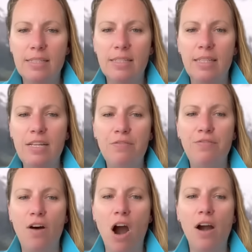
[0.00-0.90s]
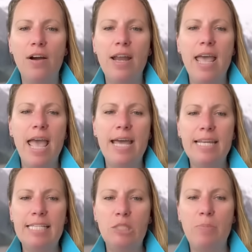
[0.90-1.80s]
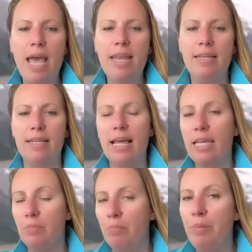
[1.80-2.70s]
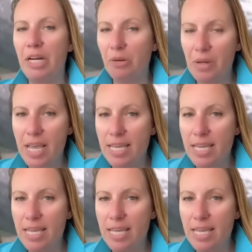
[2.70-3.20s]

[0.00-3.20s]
slid far and expanded, like burying